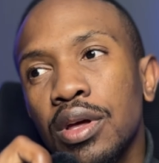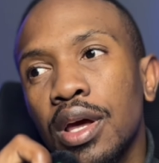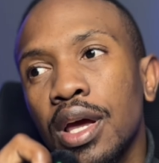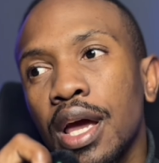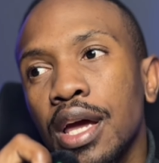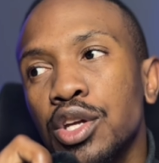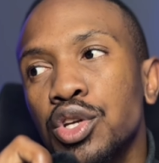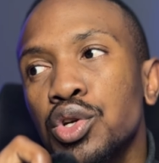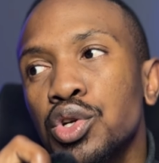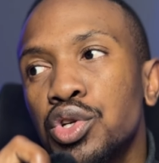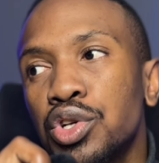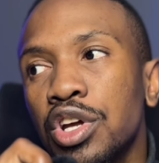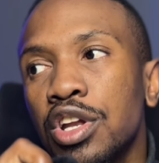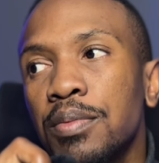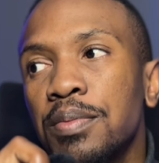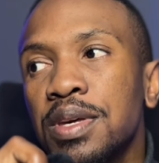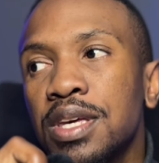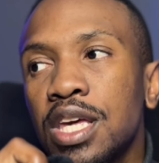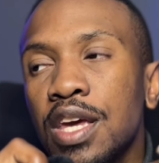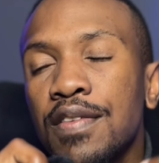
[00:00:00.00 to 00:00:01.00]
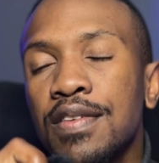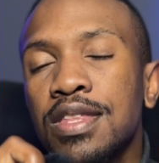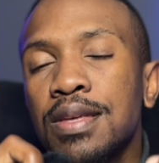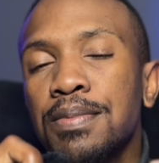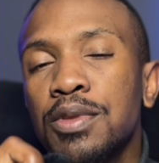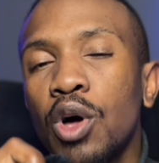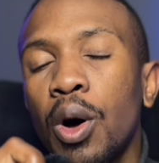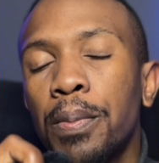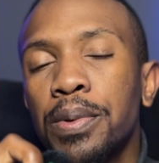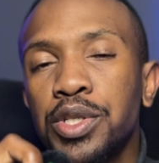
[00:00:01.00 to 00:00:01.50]
you shouldn't be giving them
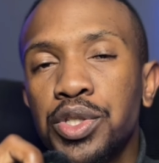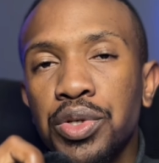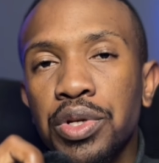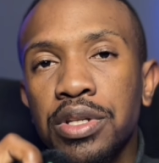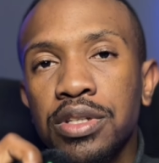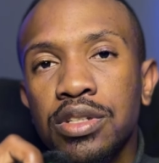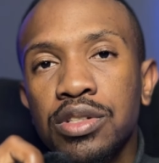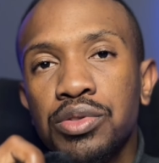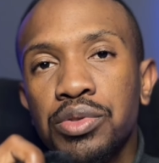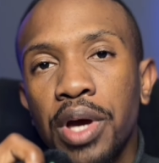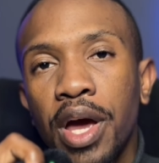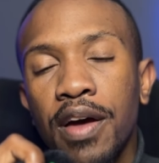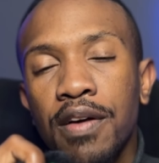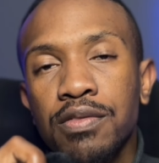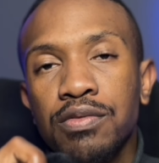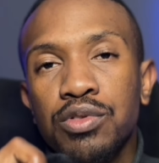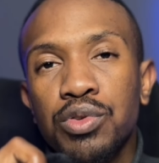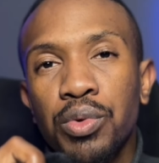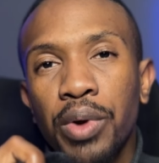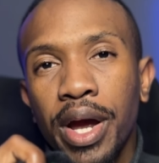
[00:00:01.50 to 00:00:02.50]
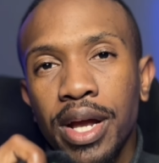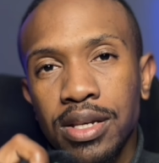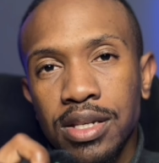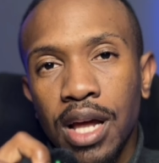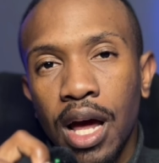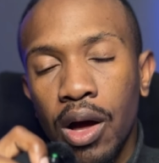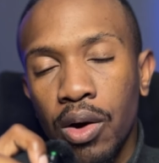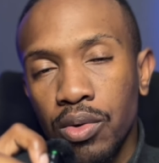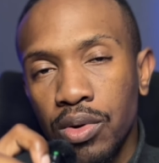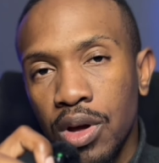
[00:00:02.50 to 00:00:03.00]
the opportunity to have to write
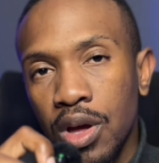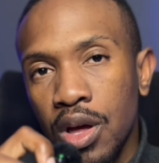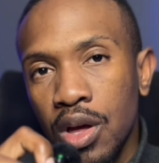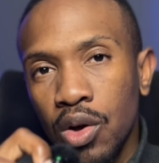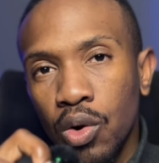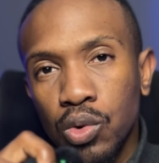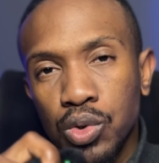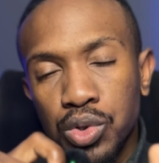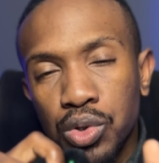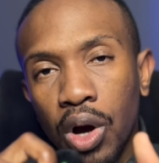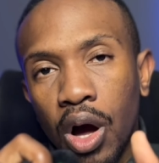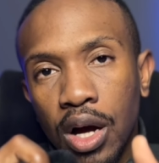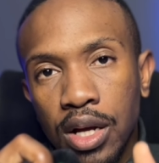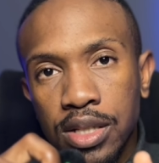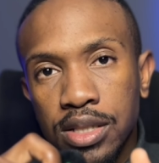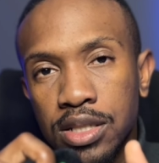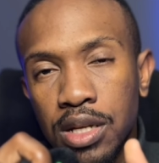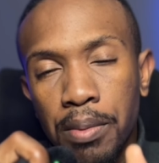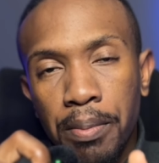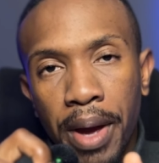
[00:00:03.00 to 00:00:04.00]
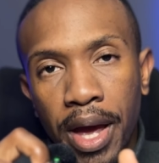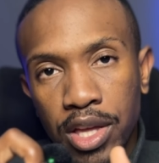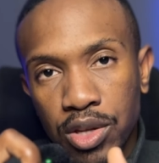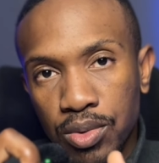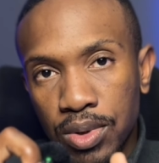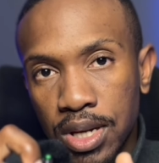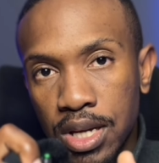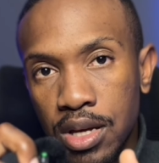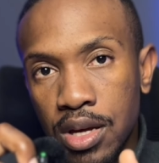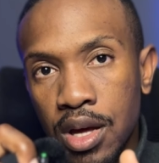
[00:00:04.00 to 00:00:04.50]
down or to answer
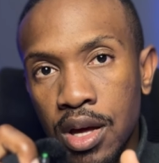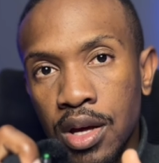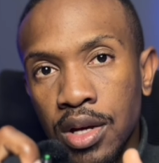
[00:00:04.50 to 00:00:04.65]
manually.